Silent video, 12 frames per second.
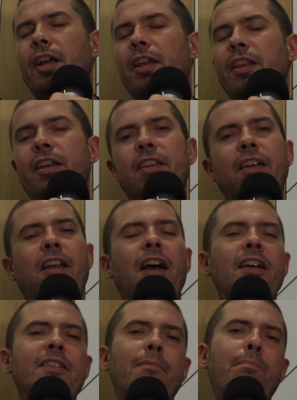The
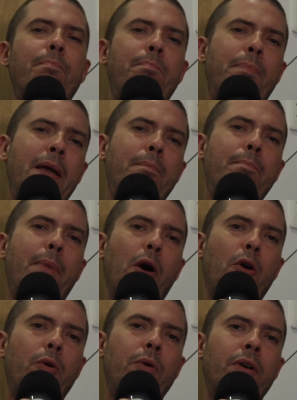guy's a
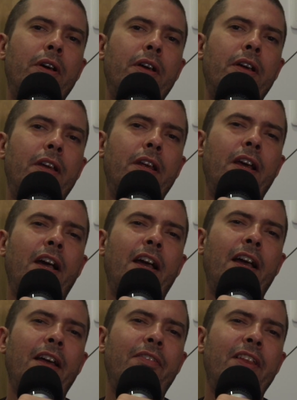bimbo. You know,
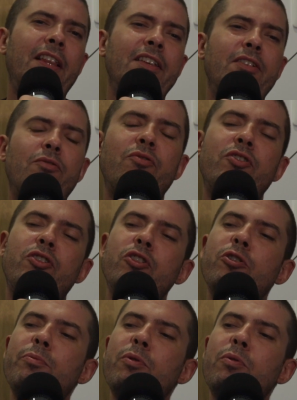I think that's
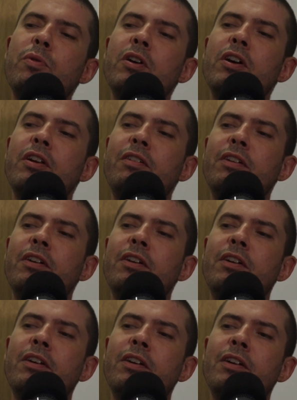suitable word.
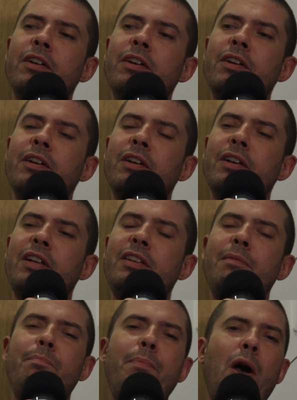He's
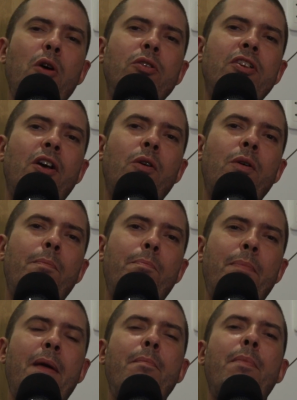a bozo, a
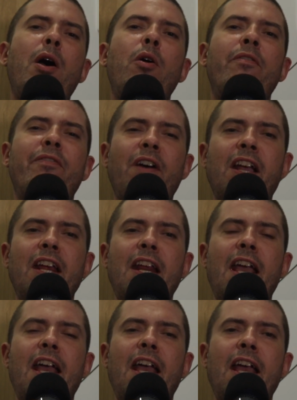bimbo, a fucking
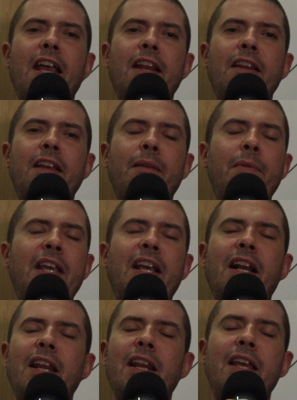airhead. I mean, he
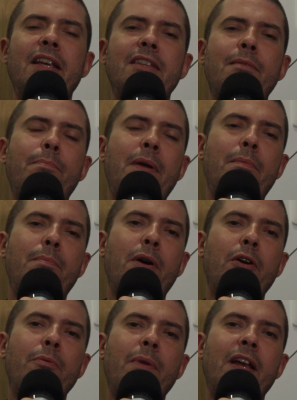clearly is a
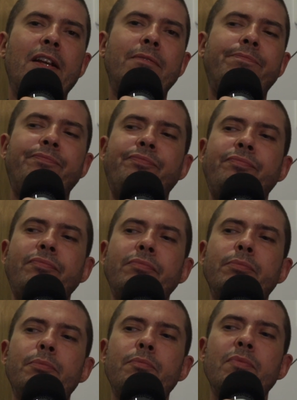bimbo, man.
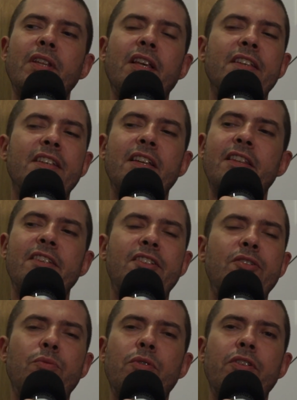I said this
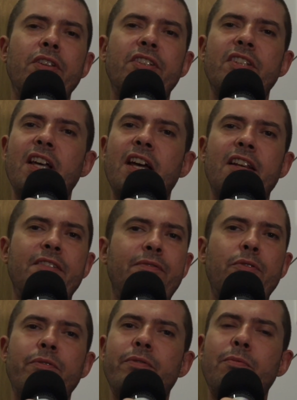is one of the saddest
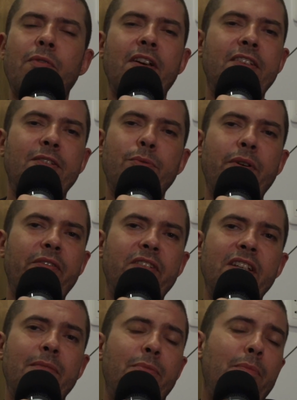fall from graces we've ever
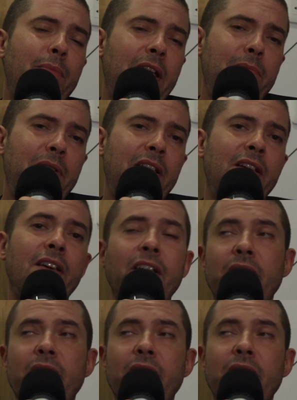seen, but maybe